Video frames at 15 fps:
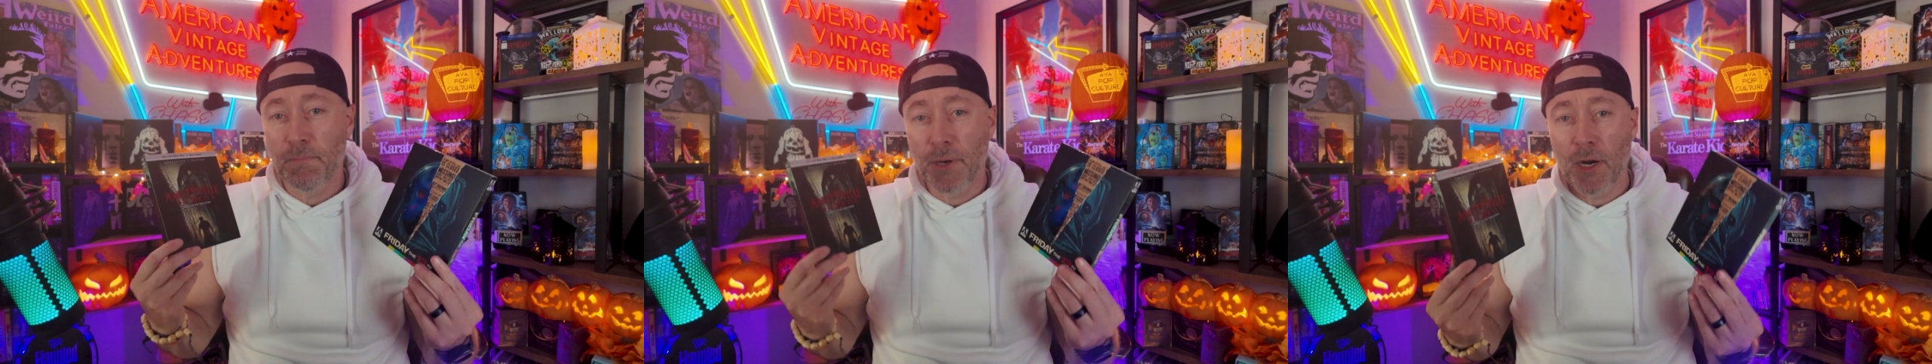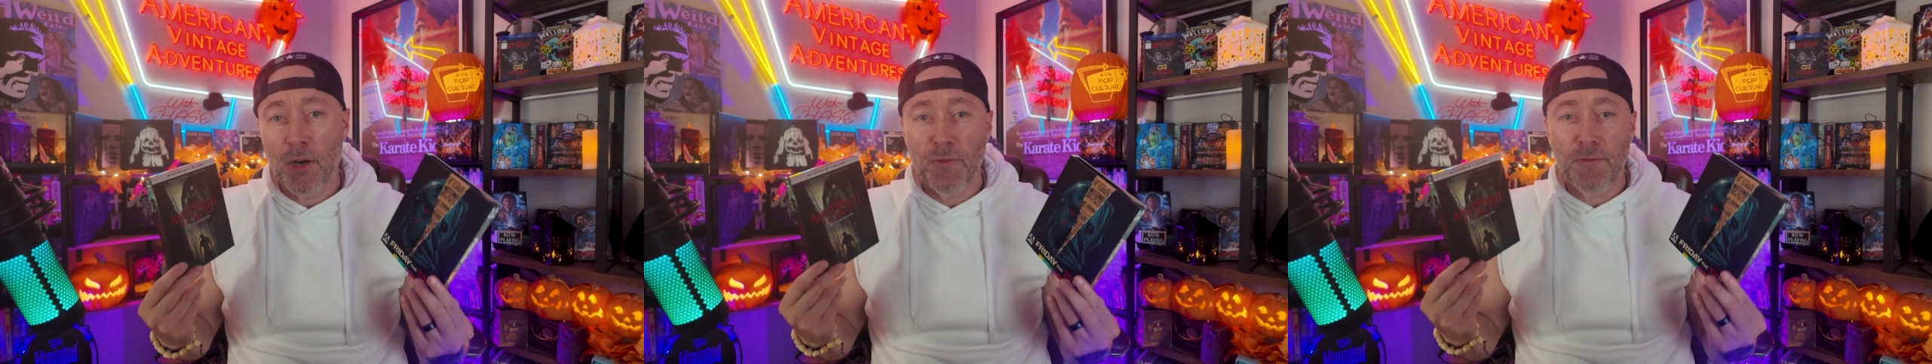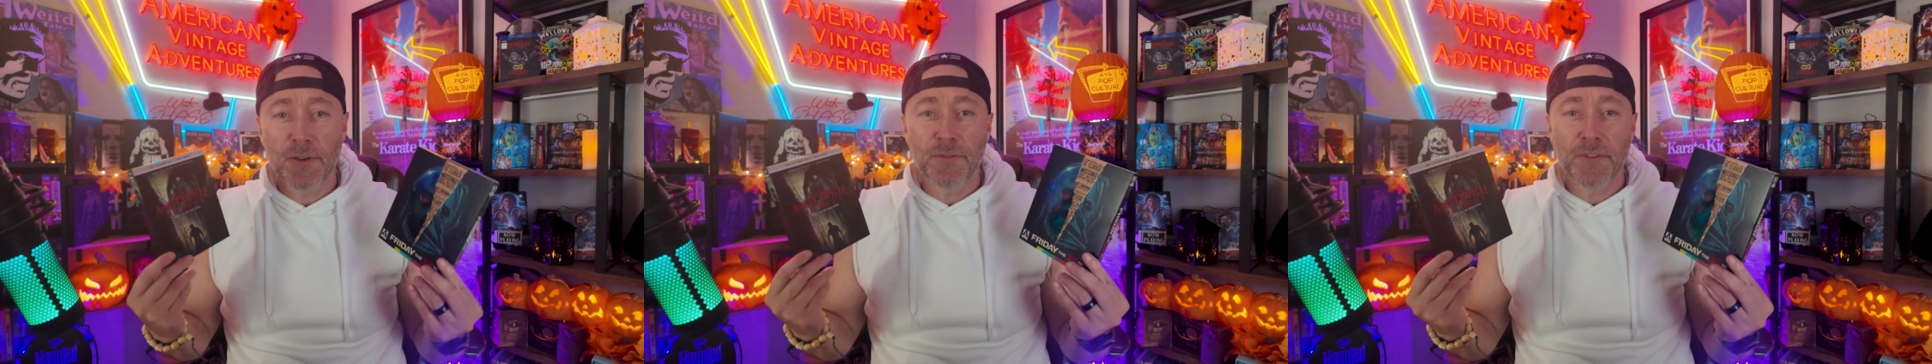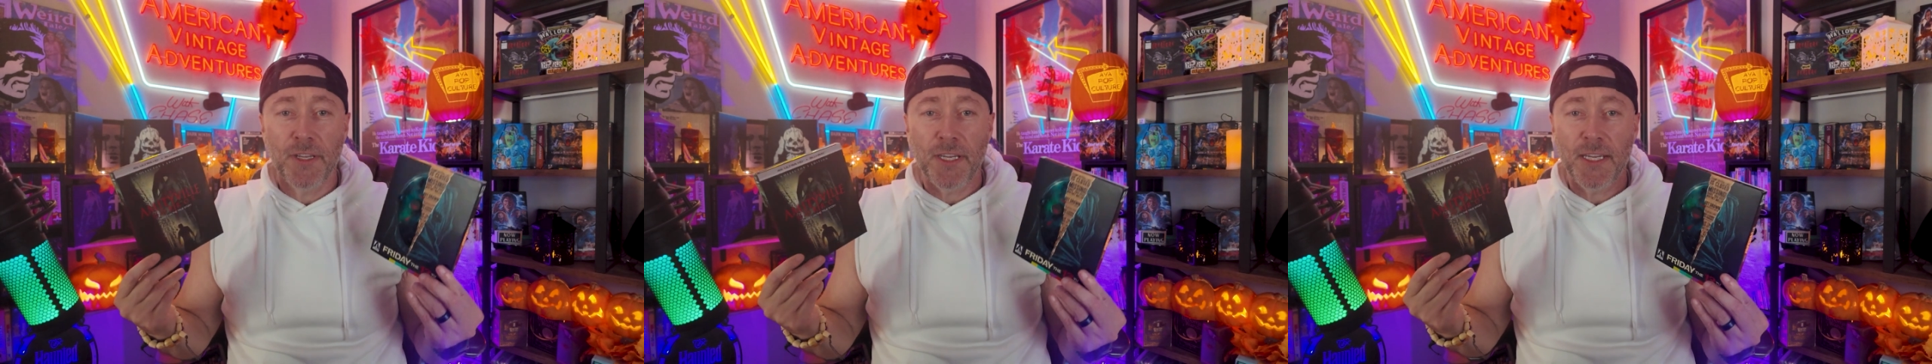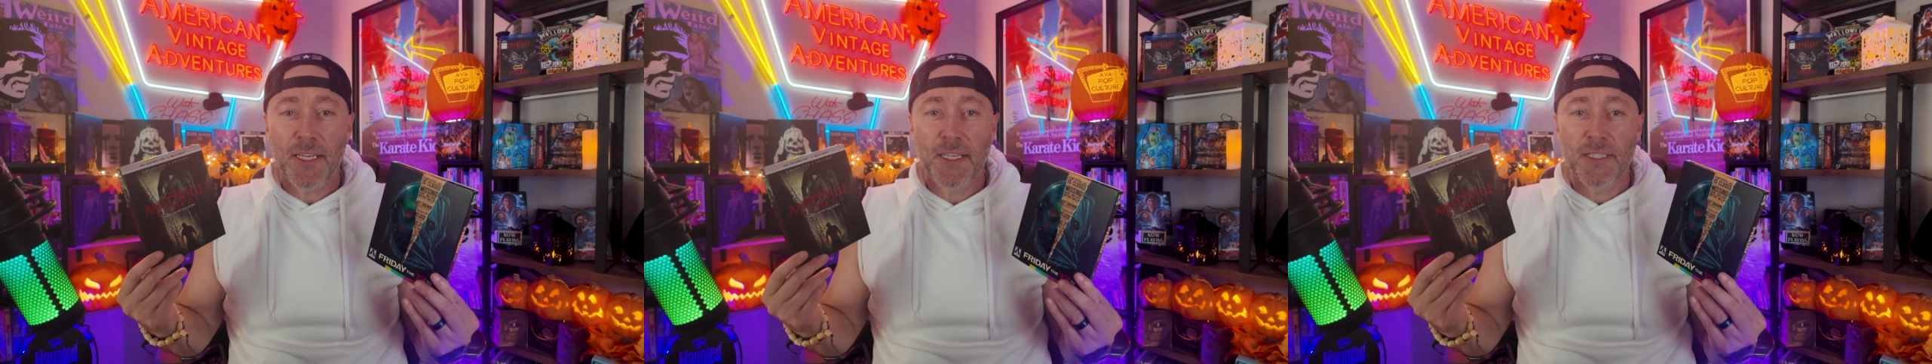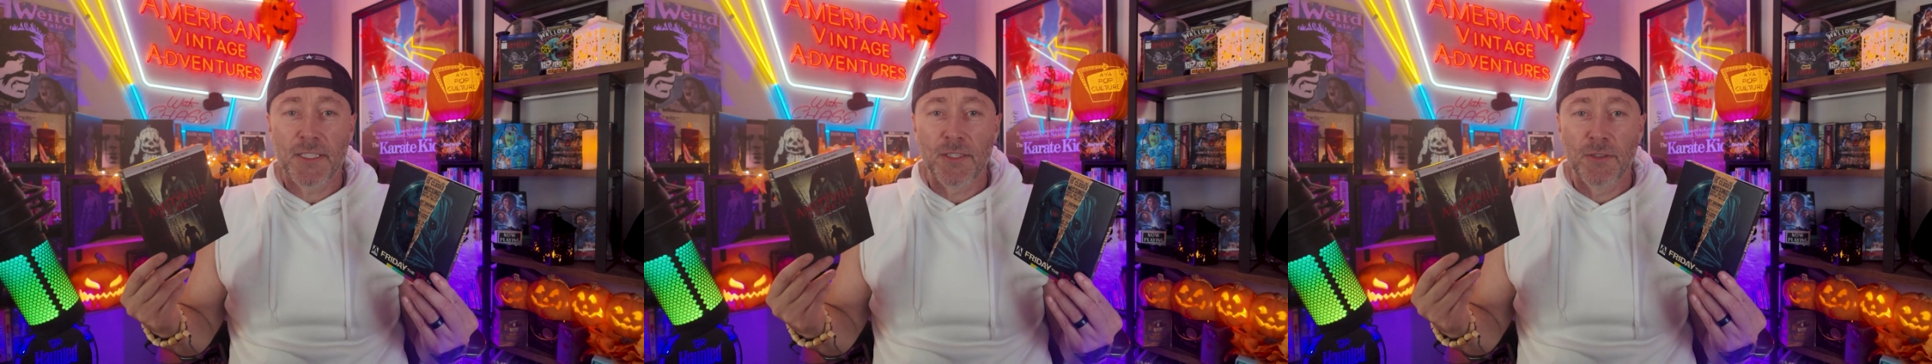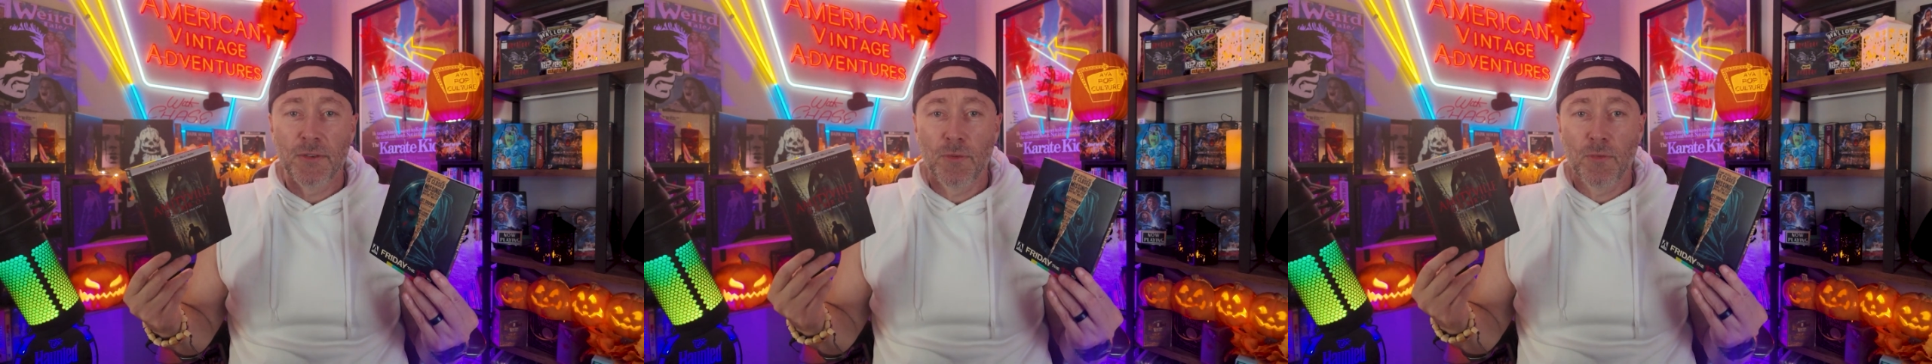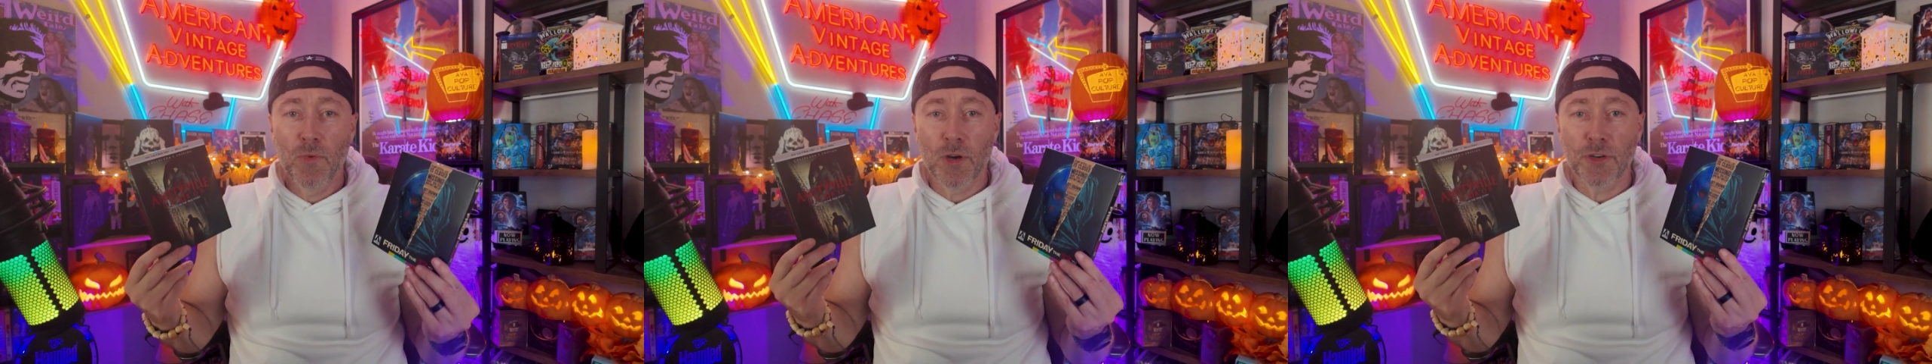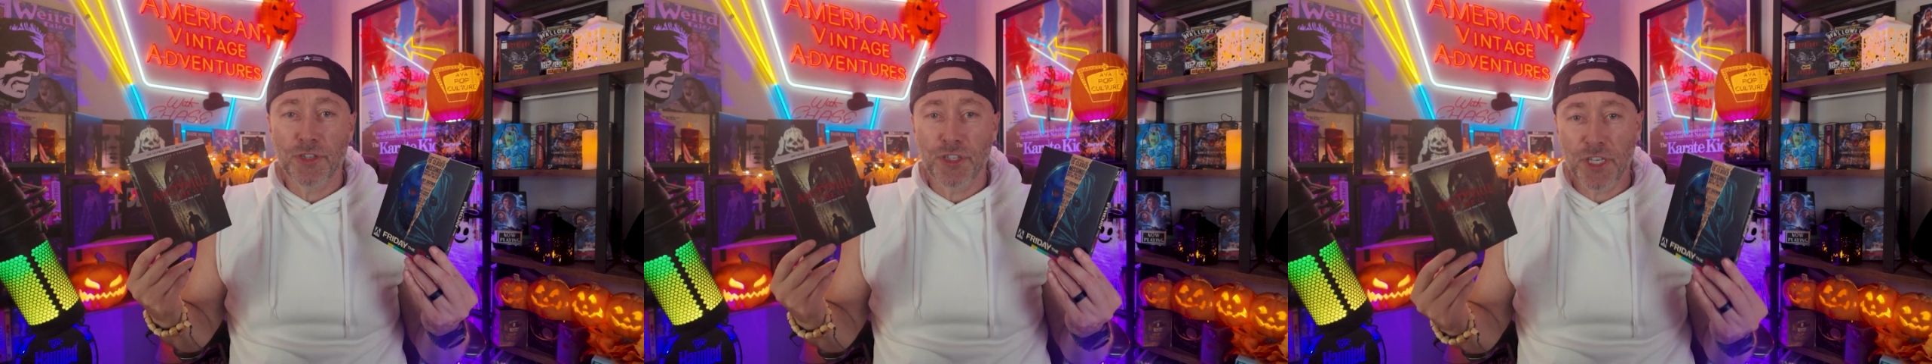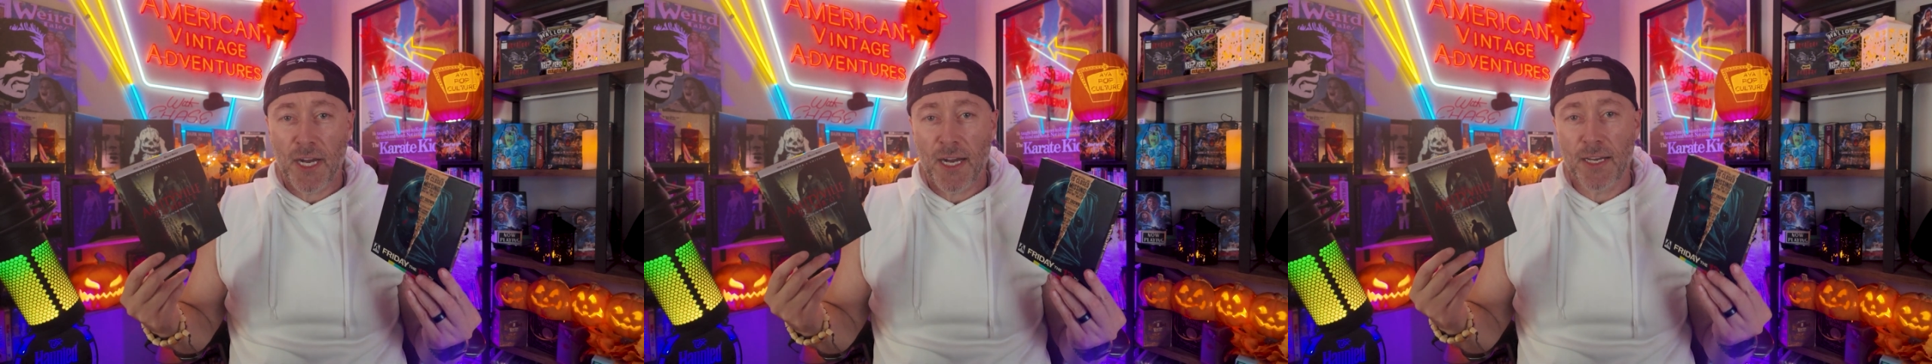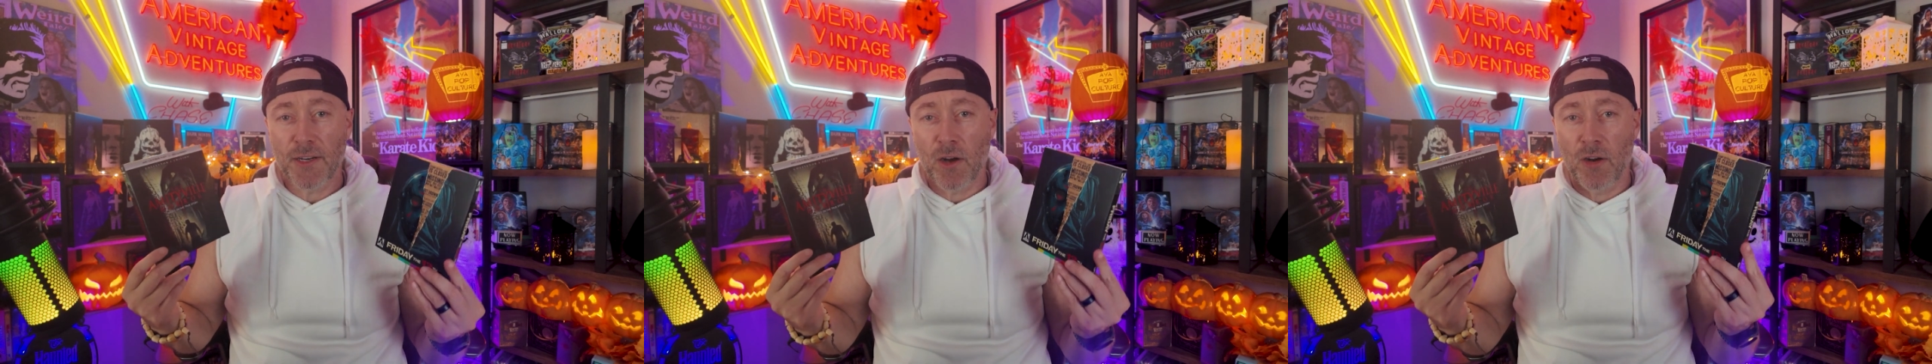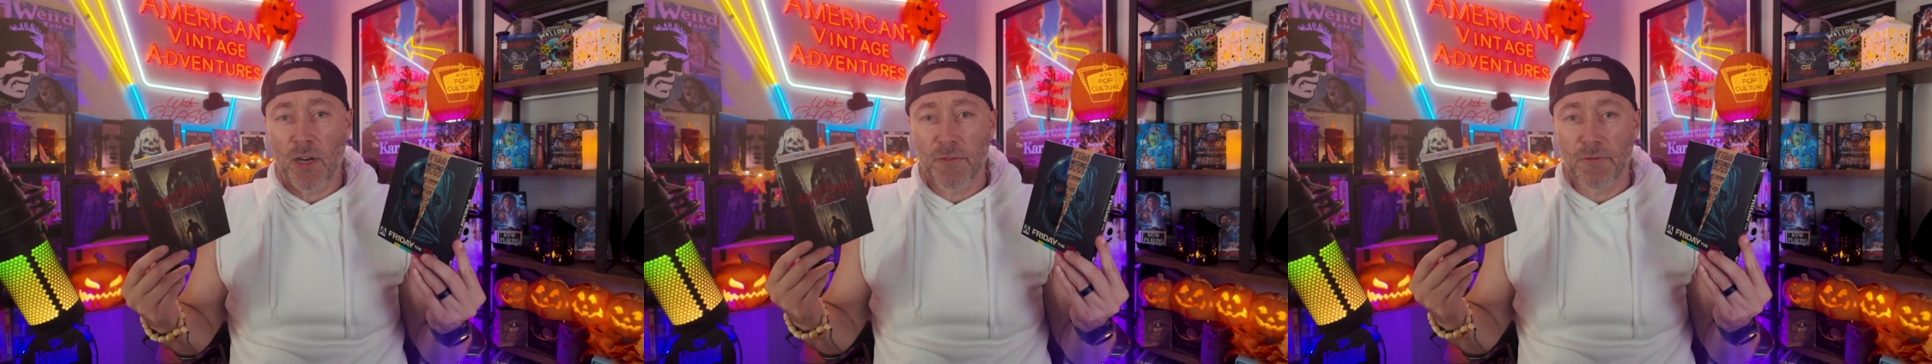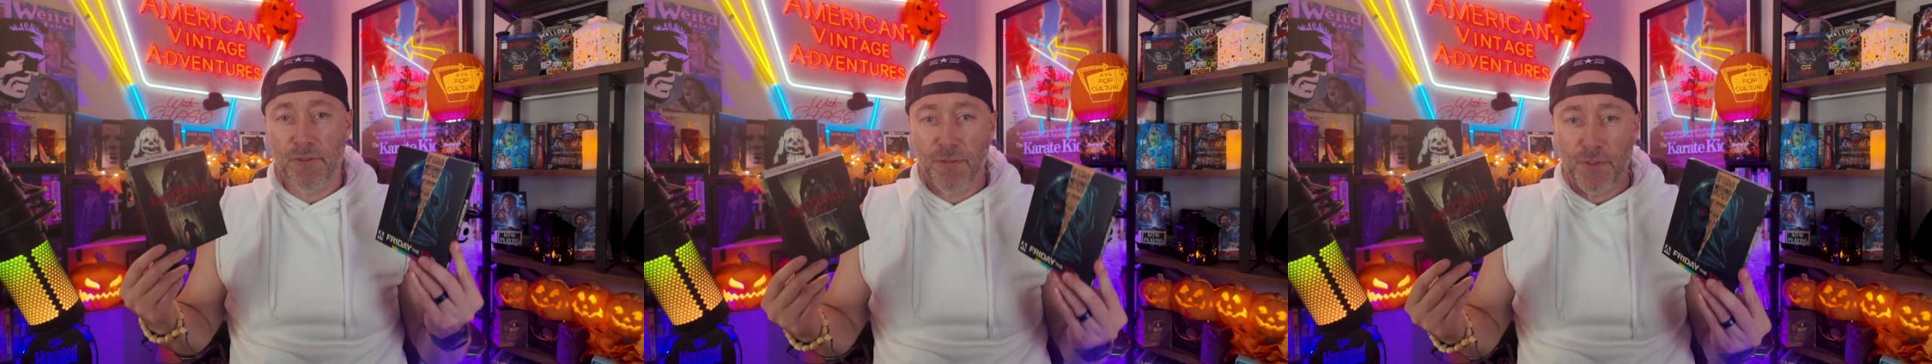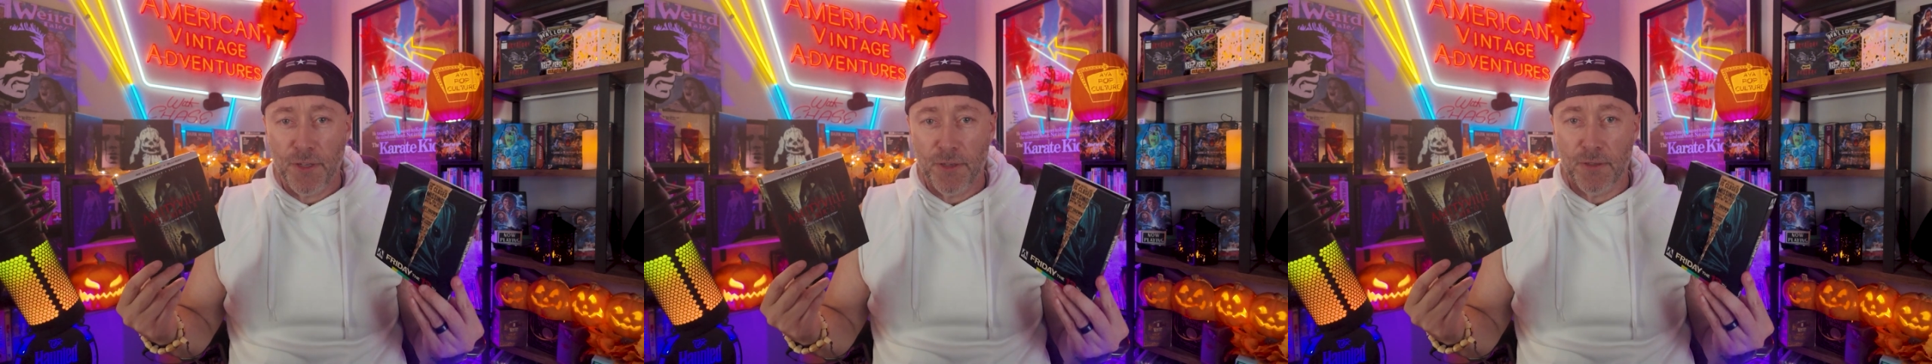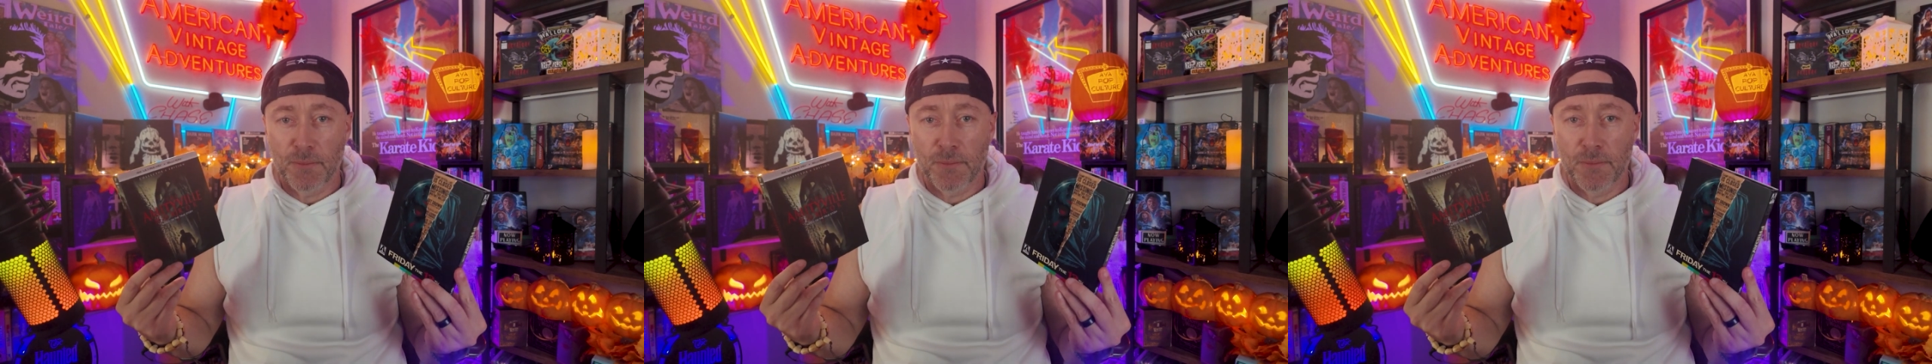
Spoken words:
Both of these were shot on film.